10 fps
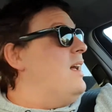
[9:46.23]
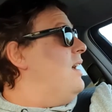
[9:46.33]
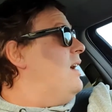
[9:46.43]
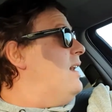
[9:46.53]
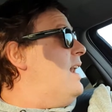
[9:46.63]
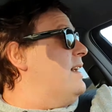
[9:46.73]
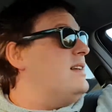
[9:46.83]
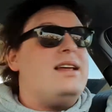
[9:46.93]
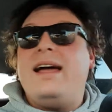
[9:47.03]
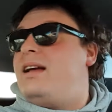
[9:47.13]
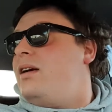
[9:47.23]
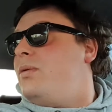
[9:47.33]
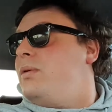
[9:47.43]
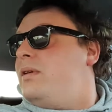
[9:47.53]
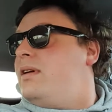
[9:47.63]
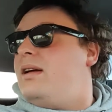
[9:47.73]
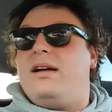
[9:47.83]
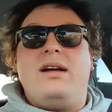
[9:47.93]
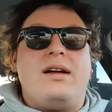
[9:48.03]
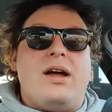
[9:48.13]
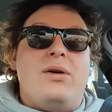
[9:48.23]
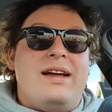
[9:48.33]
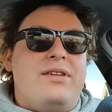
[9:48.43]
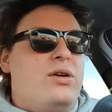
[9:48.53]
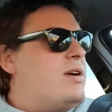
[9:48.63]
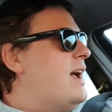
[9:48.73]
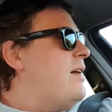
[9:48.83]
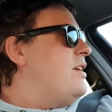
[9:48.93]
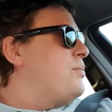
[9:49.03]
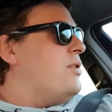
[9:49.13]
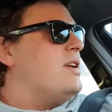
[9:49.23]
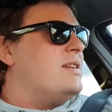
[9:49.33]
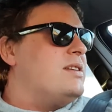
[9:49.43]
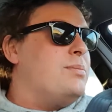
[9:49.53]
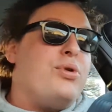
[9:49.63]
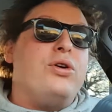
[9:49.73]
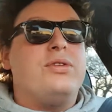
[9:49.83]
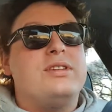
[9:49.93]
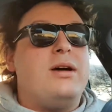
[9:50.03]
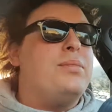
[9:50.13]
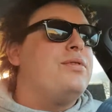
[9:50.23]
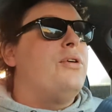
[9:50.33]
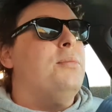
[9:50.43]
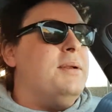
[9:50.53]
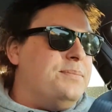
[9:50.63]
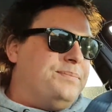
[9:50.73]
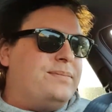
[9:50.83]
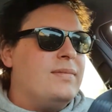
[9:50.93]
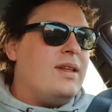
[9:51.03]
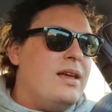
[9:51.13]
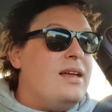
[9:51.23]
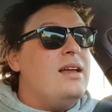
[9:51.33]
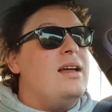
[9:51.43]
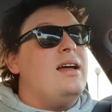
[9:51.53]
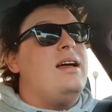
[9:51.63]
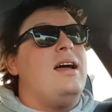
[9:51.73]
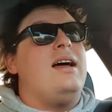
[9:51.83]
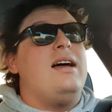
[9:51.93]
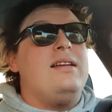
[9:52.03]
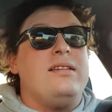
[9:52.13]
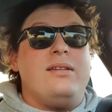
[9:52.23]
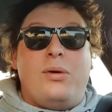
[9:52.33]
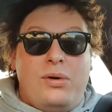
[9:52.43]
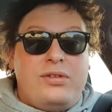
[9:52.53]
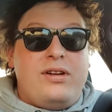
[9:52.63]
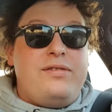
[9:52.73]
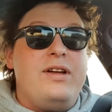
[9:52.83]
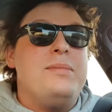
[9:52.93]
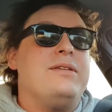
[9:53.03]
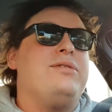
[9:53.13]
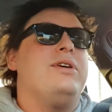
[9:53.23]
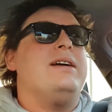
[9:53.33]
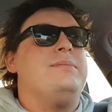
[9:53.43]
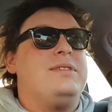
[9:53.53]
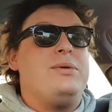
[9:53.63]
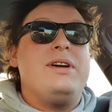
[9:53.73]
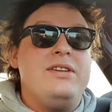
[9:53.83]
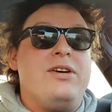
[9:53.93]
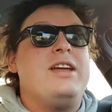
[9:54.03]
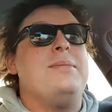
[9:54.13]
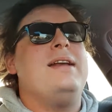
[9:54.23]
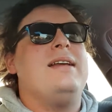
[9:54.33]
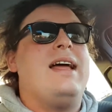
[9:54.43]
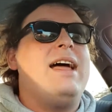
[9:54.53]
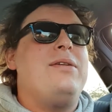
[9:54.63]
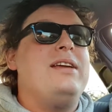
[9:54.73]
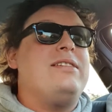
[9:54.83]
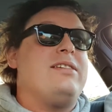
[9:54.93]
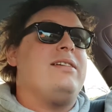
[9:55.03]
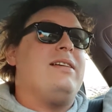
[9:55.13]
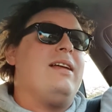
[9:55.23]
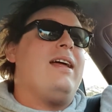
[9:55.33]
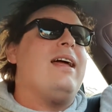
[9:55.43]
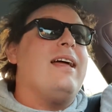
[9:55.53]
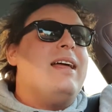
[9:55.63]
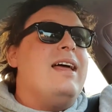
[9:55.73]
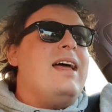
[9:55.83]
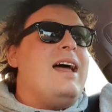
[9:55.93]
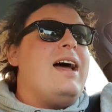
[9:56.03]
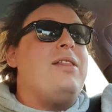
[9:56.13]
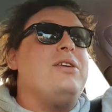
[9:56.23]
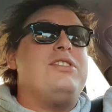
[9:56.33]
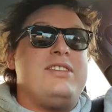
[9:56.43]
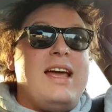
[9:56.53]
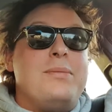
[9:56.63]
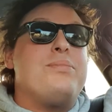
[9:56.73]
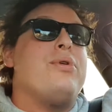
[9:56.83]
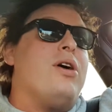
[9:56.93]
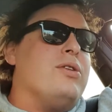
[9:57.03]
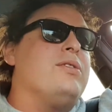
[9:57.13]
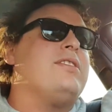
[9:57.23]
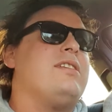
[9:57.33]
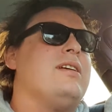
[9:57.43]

at a later date, I will go and have a look at how these products are performing, and I will also film it for you, so we can document how this how those said products